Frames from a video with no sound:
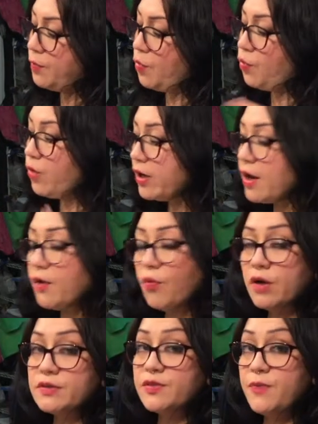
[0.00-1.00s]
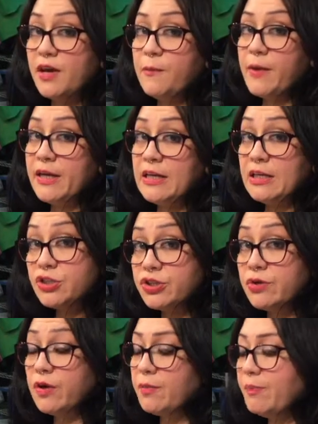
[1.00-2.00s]
what I want to make my
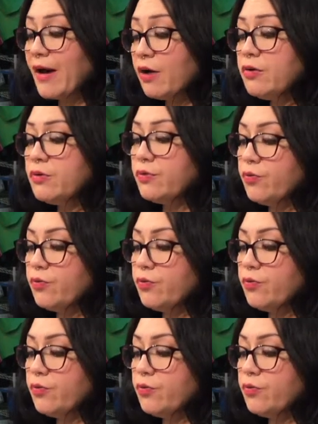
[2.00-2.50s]
nicho about,